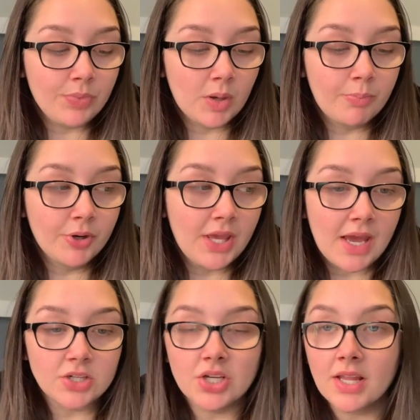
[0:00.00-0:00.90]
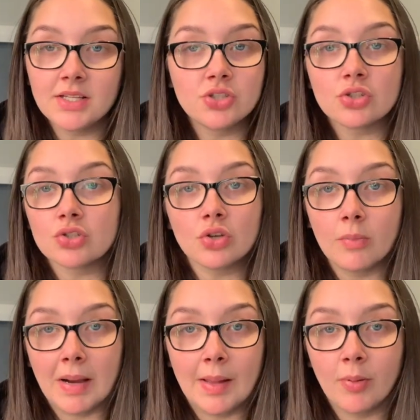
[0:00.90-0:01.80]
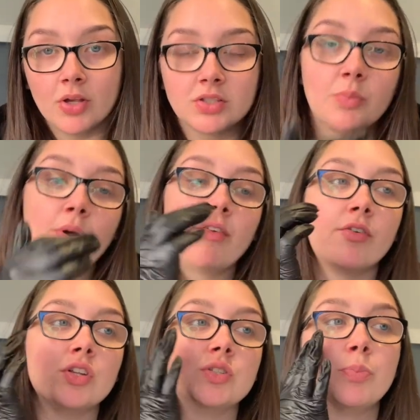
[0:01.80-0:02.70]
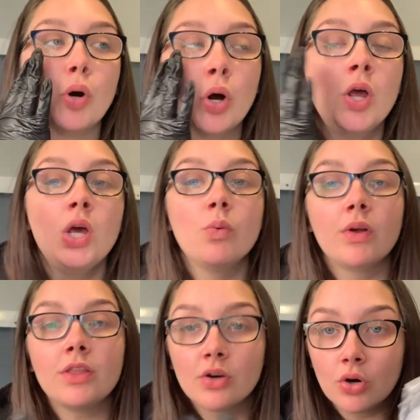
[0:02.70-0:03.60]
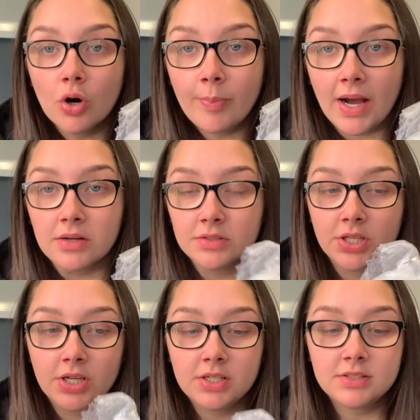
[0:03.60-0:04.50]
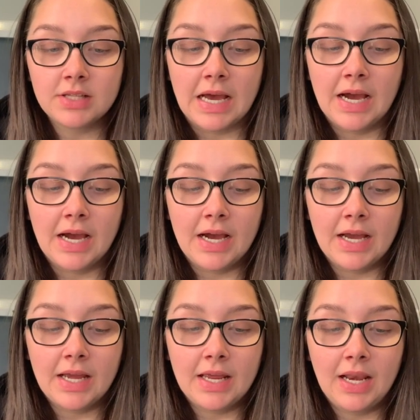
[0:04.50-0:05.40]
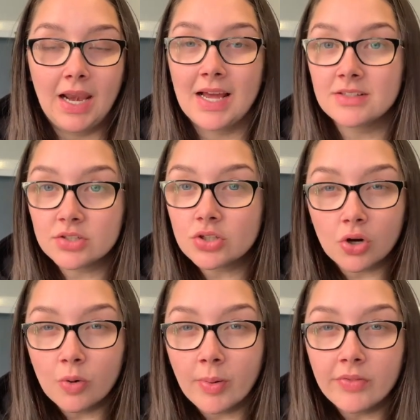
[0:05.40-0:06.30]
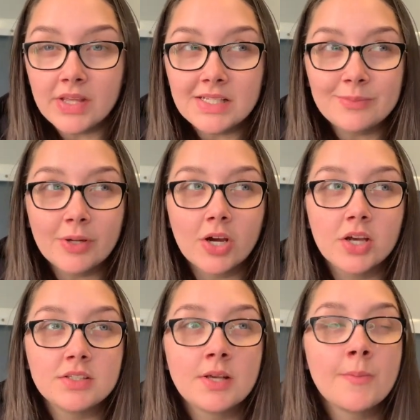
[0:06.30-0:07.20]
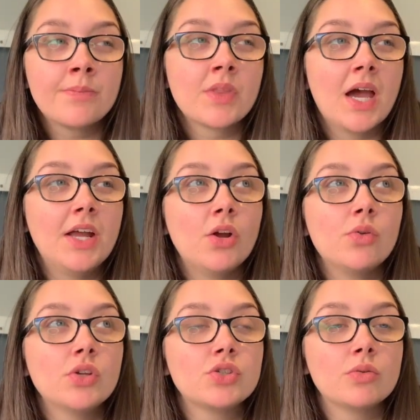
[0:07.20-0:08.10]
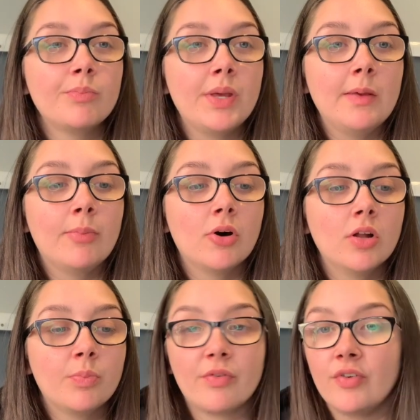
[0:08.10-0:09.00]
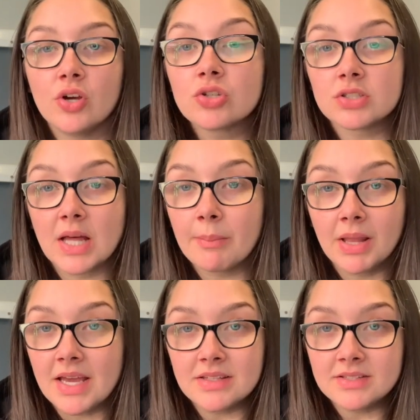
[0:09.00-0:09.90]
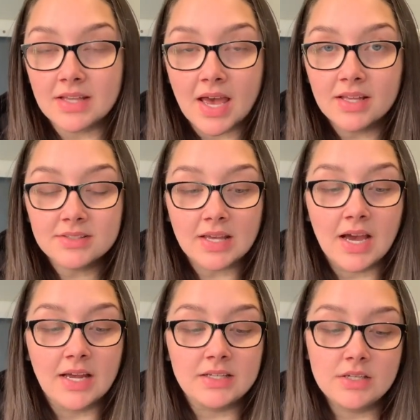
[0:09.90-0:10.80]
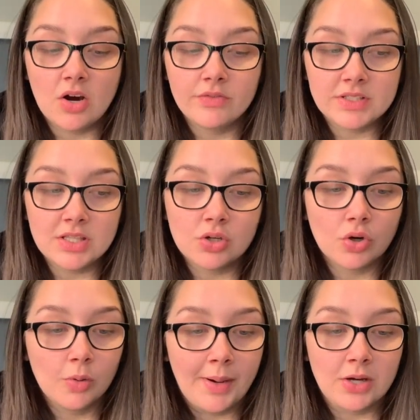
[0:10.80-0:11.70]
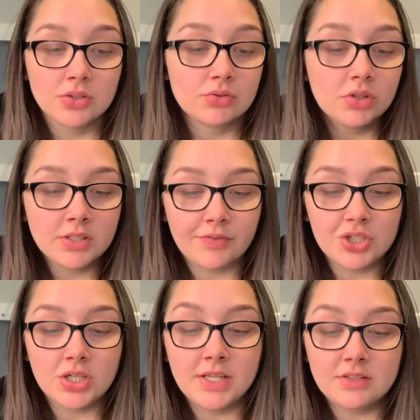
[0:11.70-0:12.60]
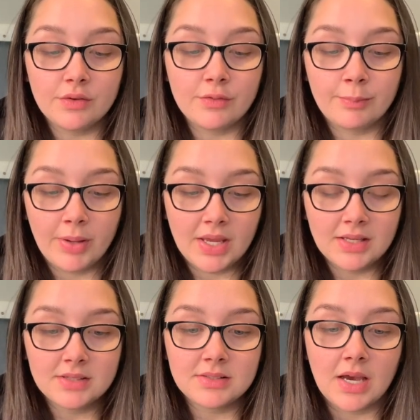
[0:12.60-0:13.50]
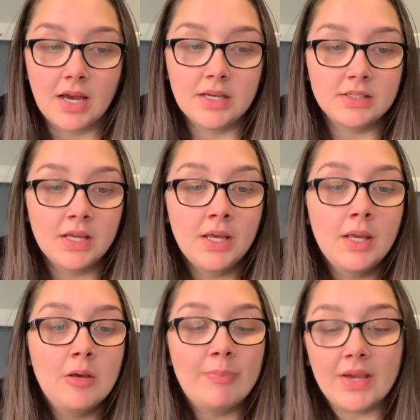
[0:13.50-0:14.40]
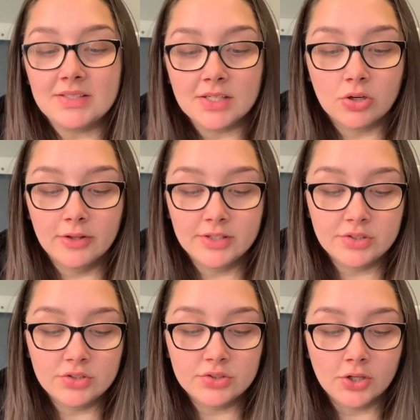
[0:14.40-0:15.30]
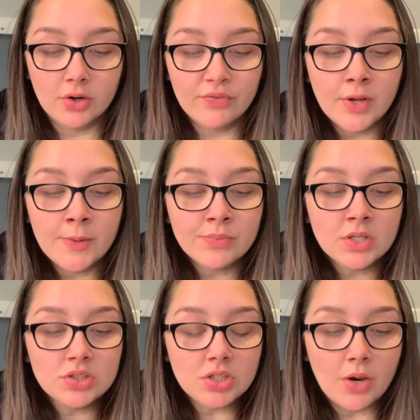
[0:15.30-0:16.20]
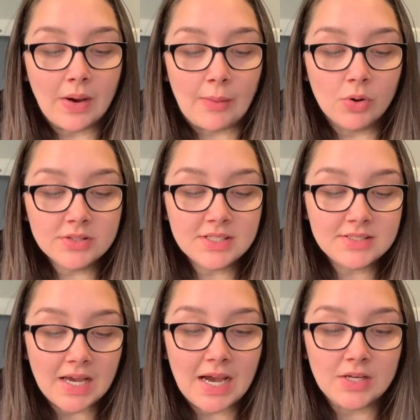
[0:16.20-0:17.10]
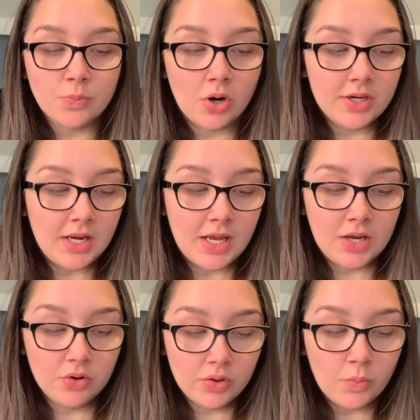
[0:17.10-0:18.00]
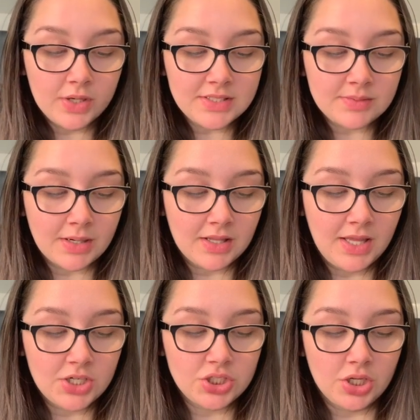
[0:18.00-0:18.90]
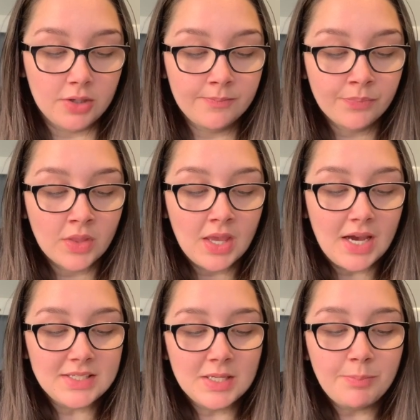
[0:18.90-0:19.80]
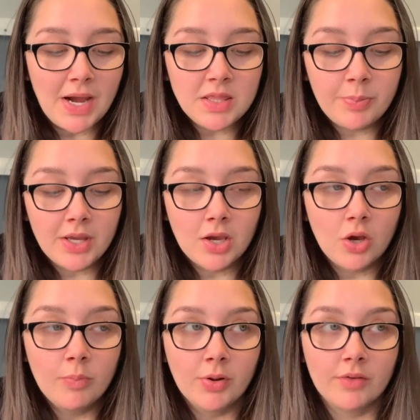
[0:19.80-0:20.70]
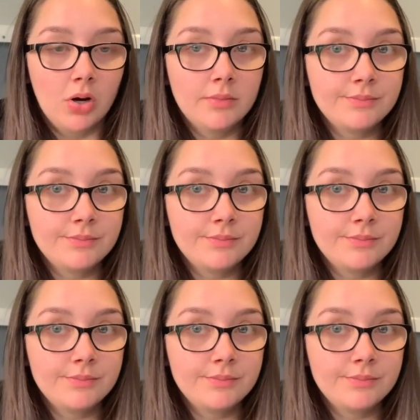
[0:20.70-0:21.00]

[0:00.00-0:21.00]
But yeah, gel is just sort of my personal preference. But with the core powders, I like to stock up on these because I know that some people prefer just like plain sets, and obviously the core powders are all different shades of pinks and basic colours and stuff. So I wanted to add another one into my collection. I did buy the pink opal.